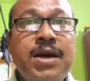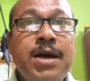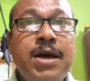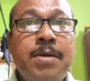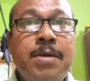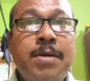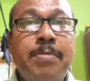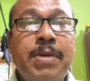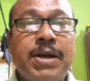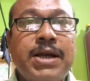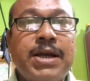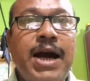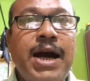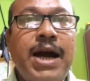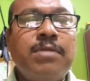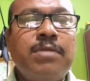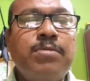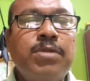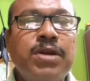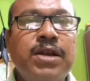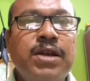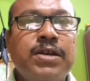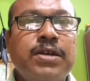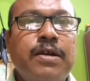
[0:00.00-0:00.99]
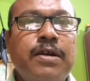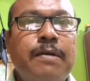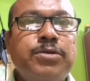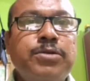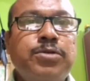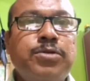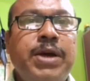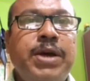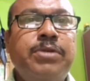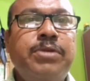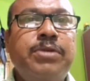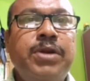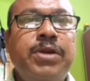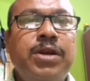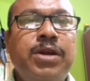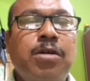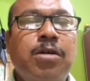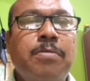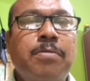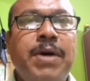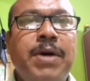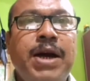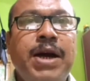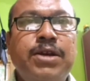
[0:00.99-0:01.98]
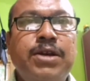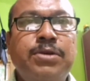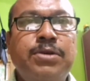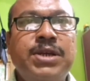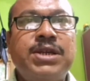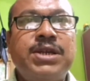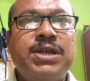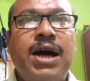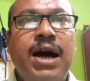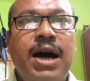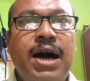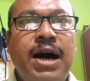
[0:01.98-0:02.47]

But carbon atoms, when will combine with